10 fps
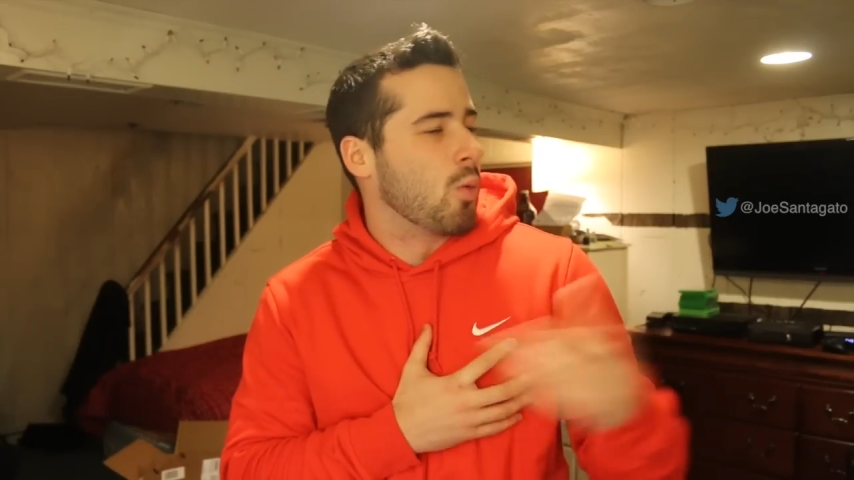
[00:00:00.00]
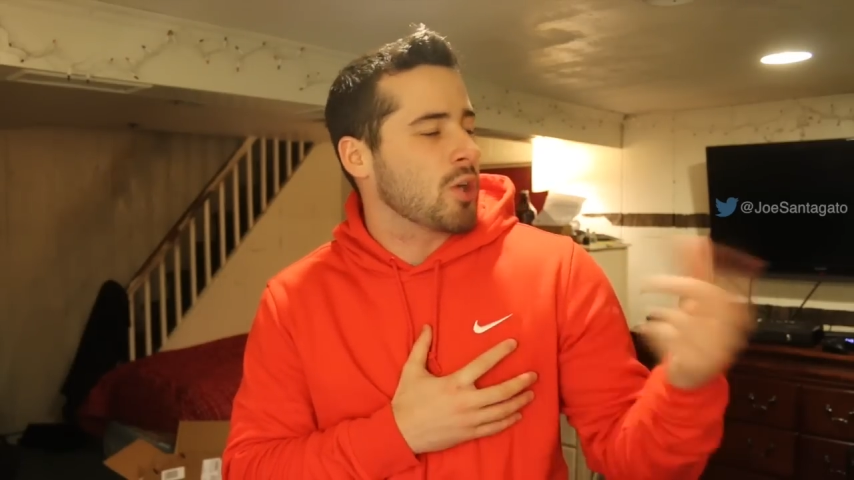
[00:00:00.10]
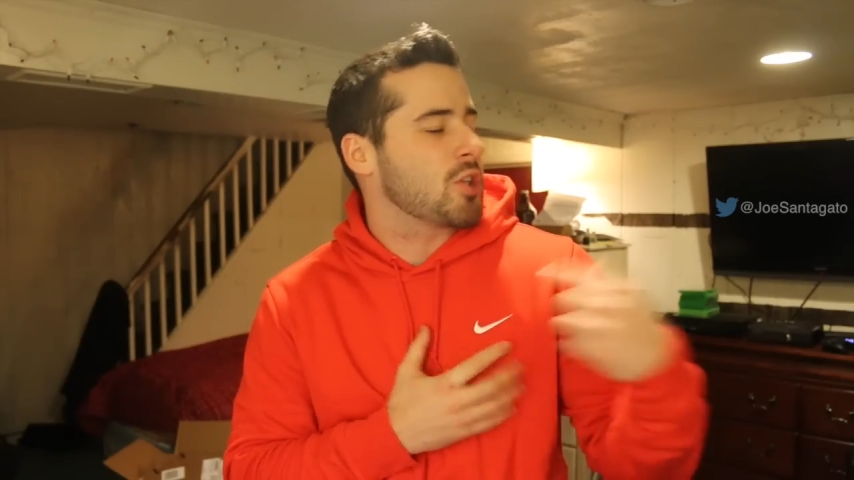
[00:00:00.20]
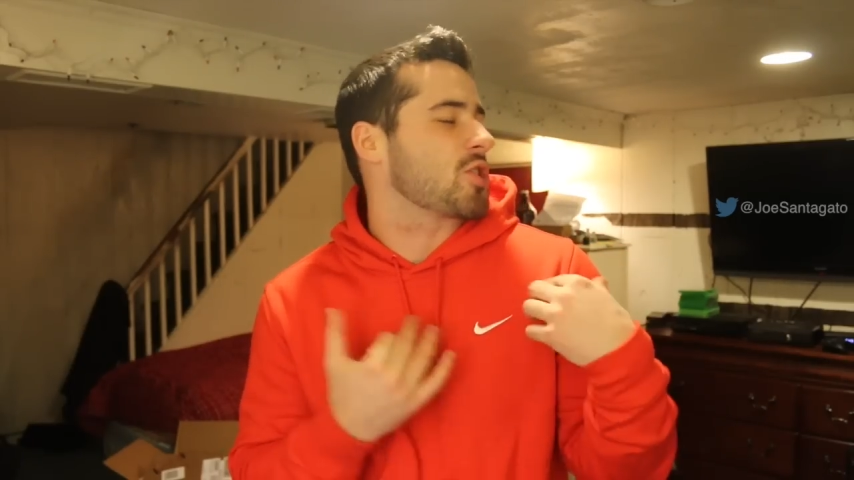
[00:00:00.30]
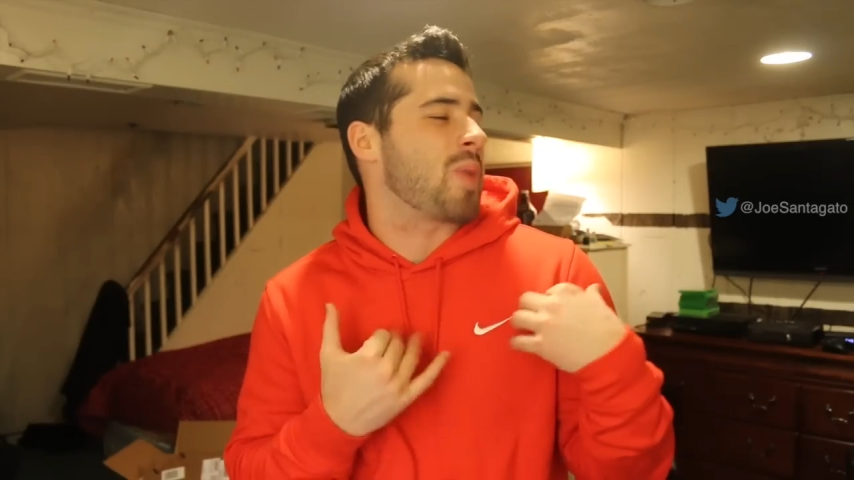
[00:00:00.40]
Why
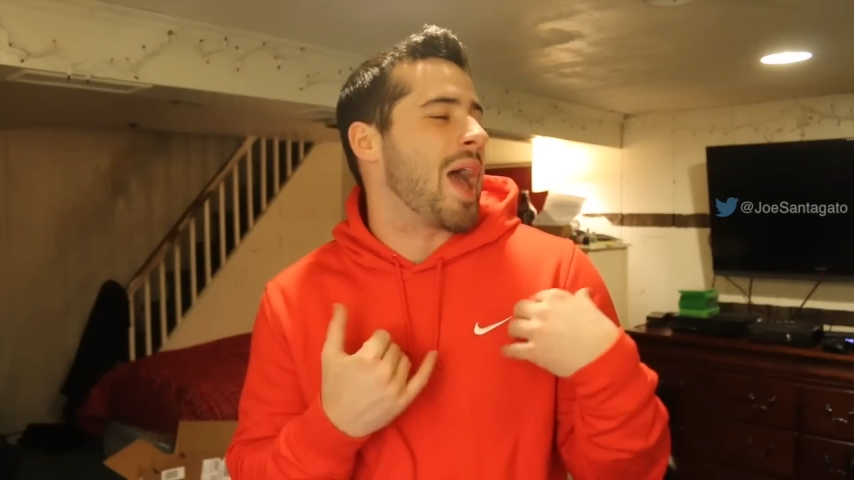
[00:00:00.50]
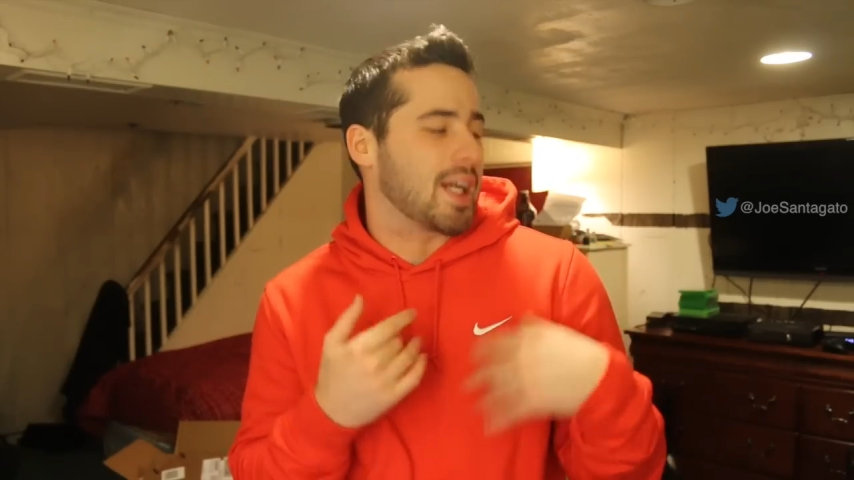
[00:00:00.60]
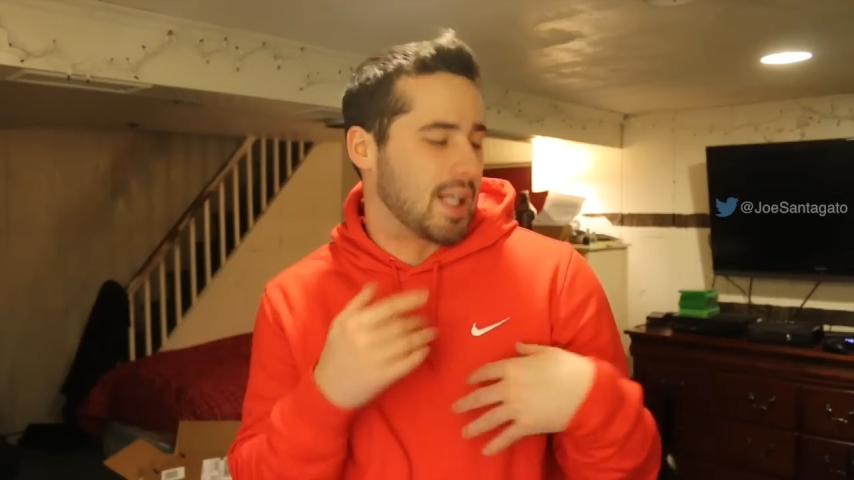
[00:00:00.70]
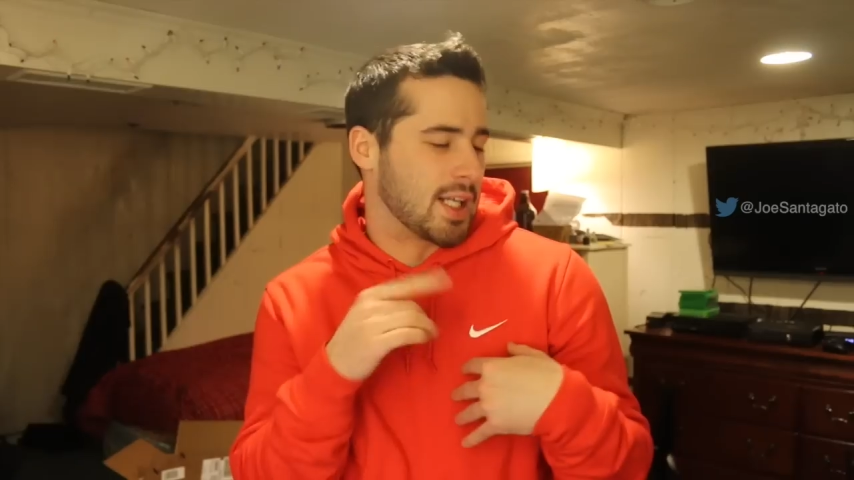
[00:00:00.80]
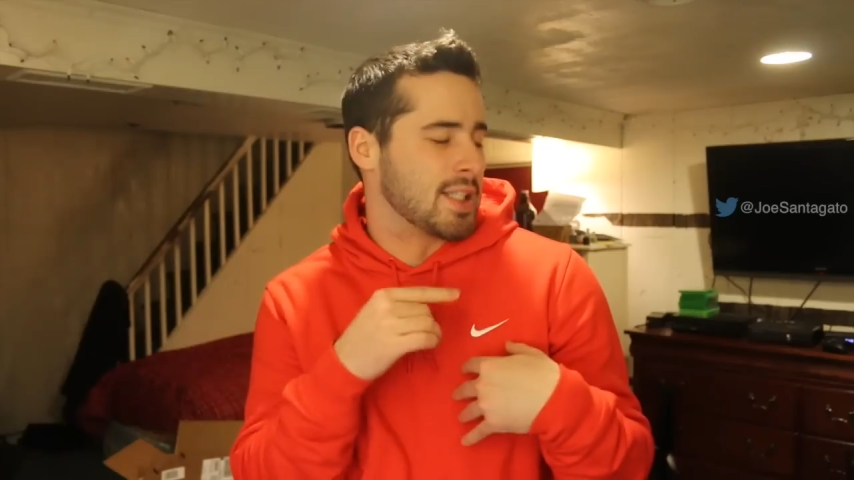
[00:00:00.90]
don't you just
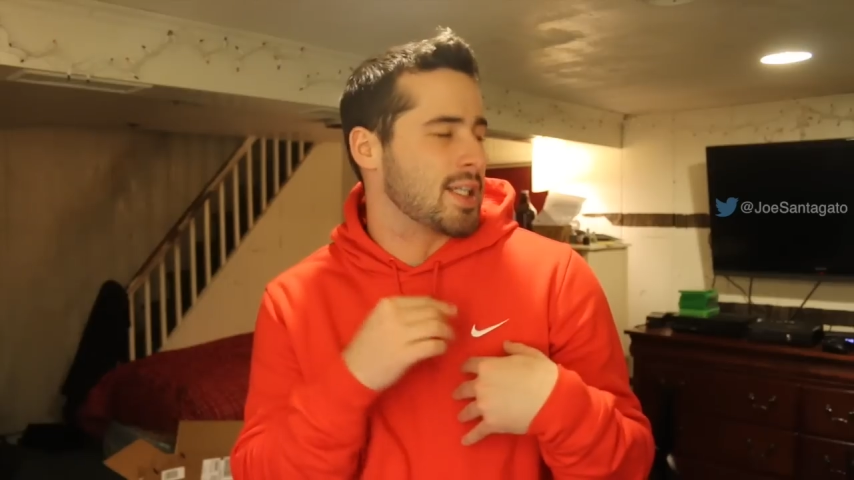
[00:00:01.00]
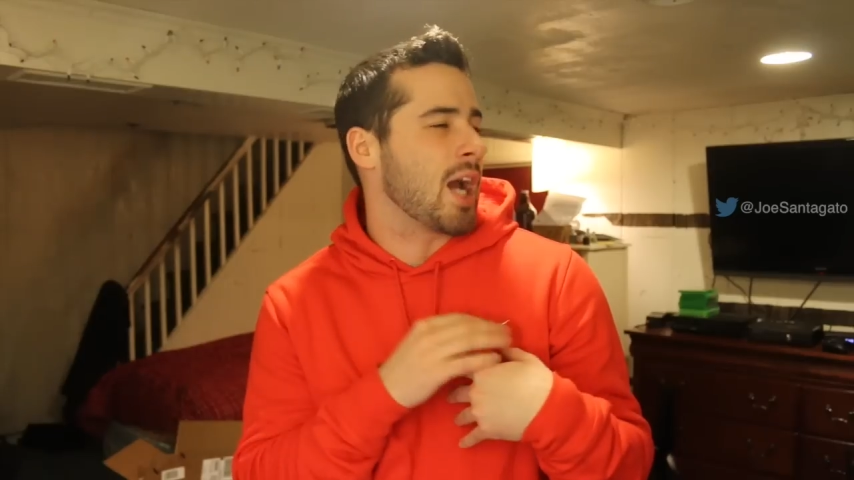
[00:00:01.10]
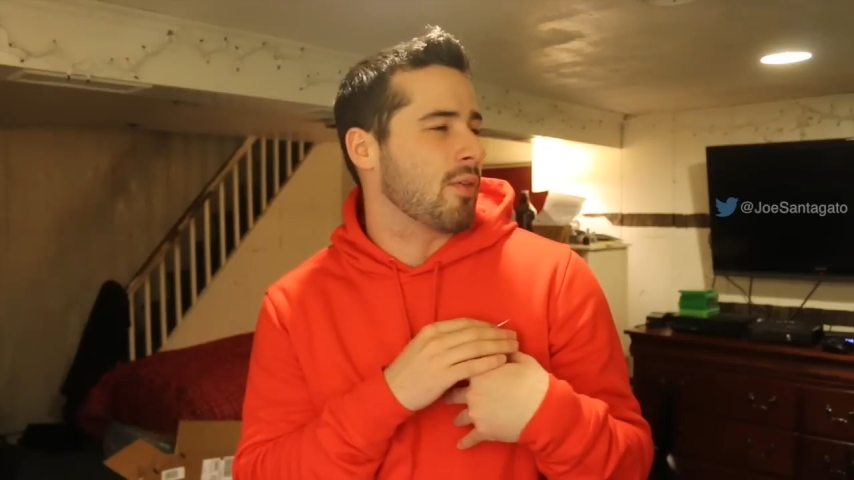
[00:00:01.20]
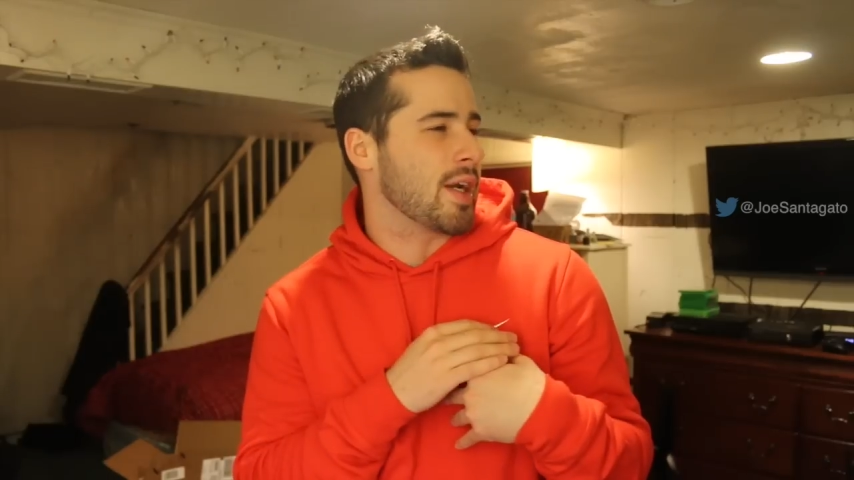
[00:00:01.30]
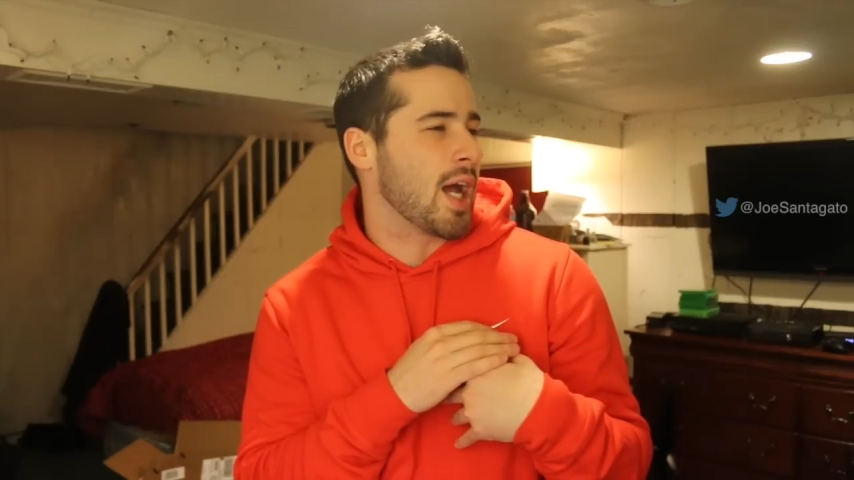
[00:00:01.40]
pack it in and
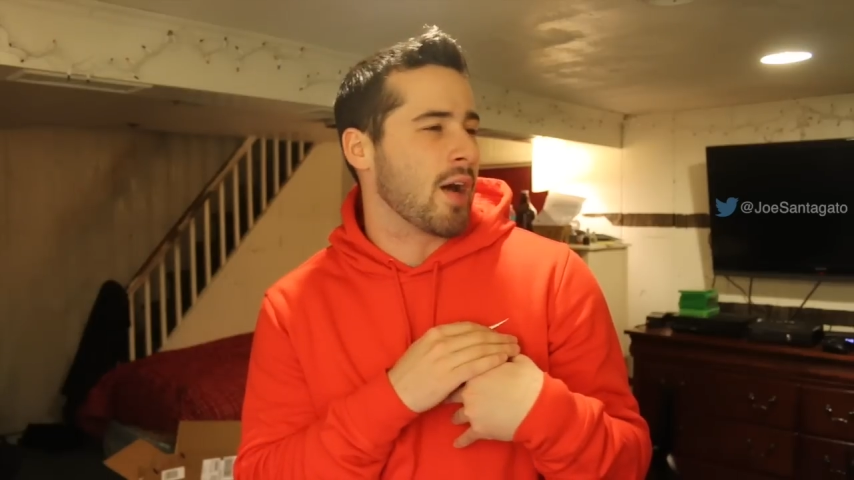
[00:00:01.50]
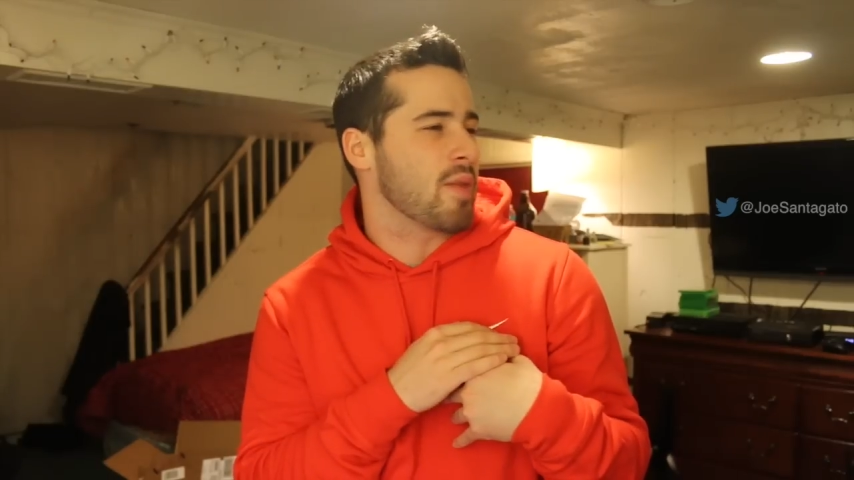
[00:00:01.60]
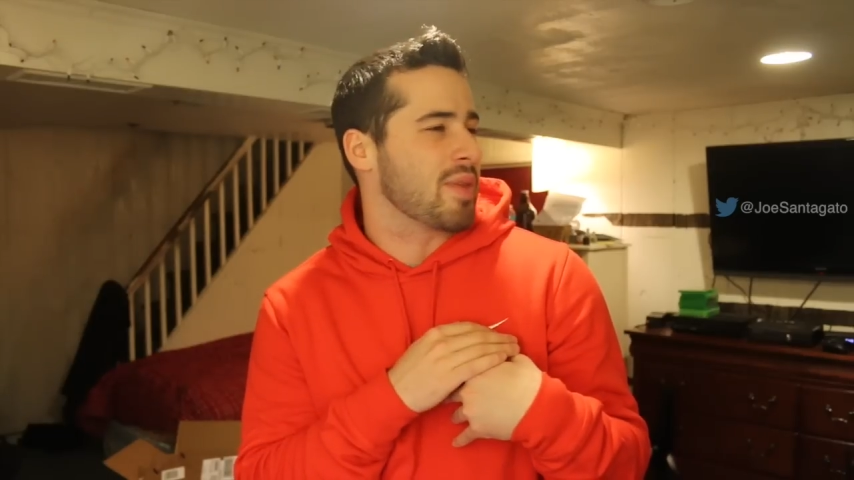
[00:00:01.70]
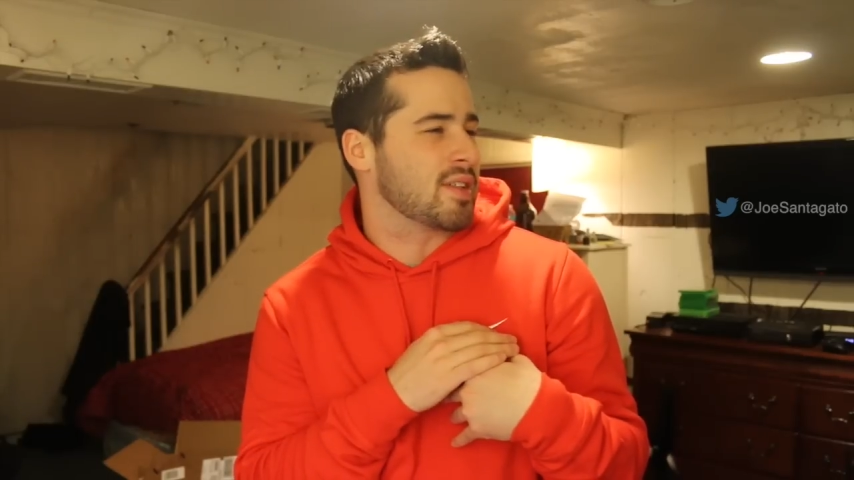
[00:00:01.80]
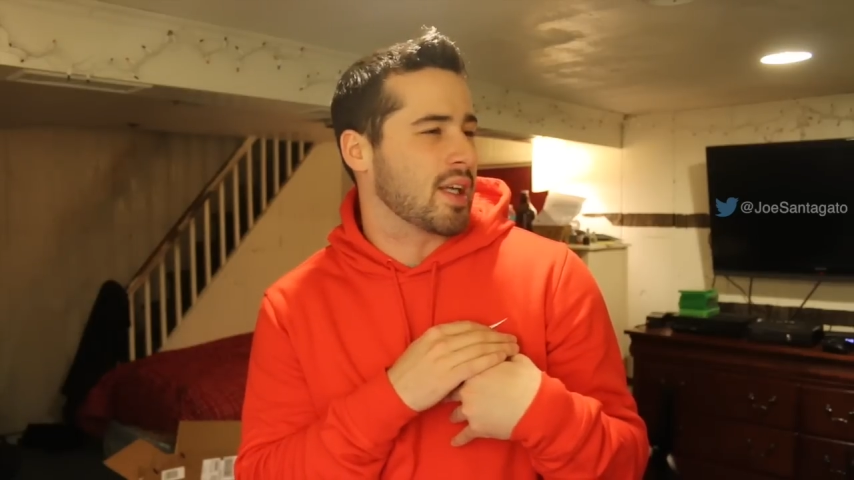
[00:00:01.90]
die right now?
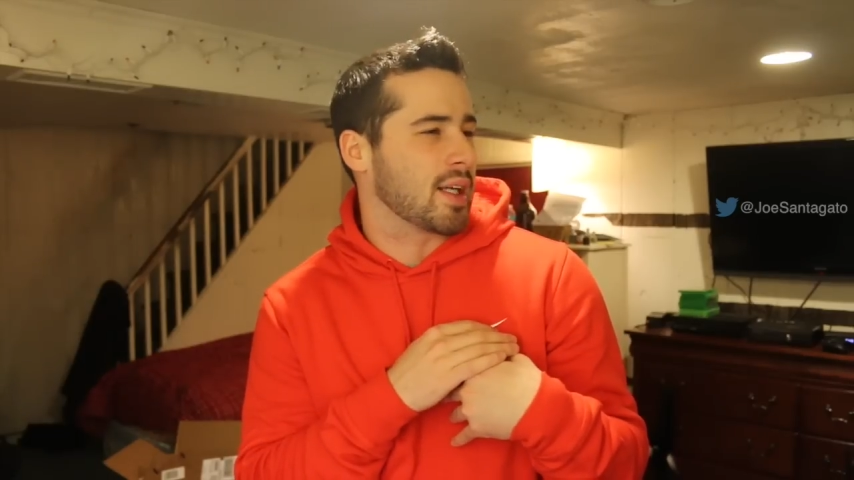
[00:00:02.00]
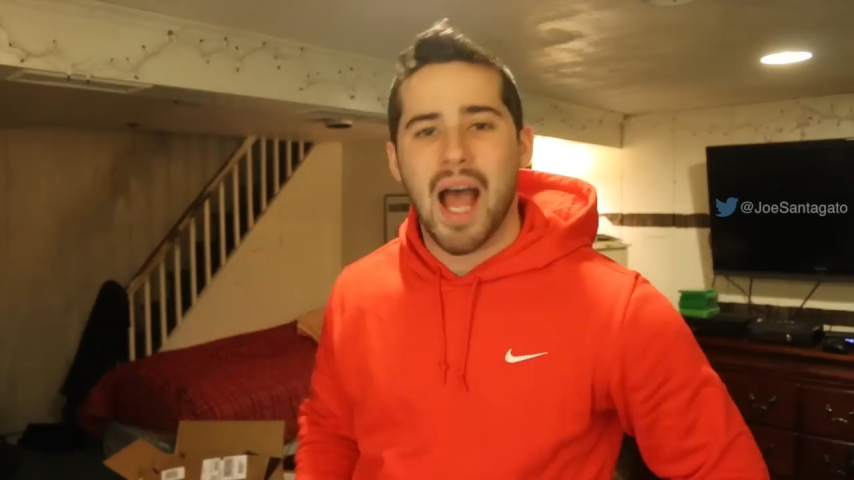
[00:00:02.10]
That'd be sick.